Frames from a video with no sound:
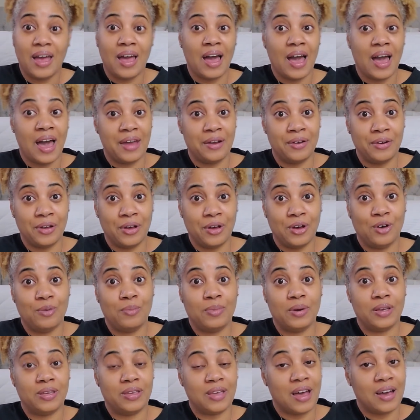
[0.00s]
I don't know,
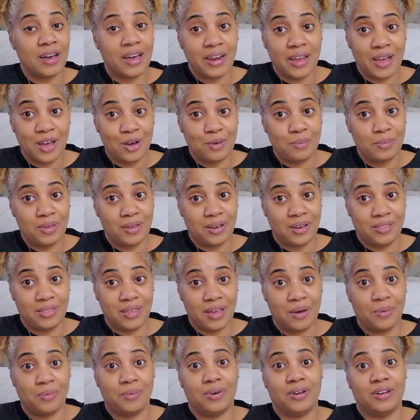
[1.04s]
but y'all got to help me on
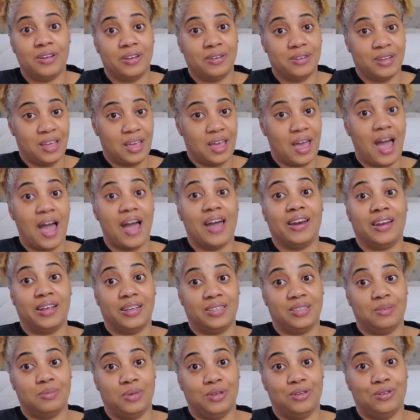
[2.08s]
that one. I need
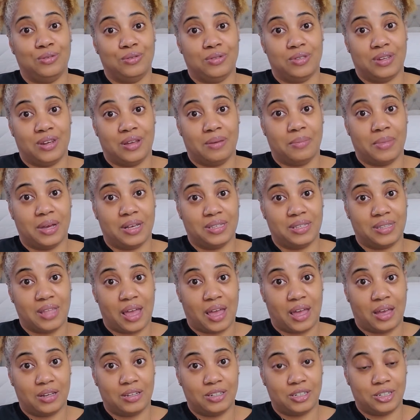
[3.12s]
to be using up my
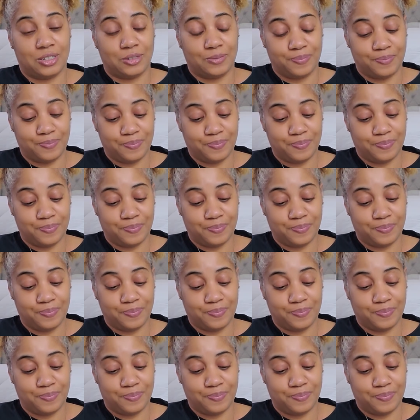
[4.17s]
stash.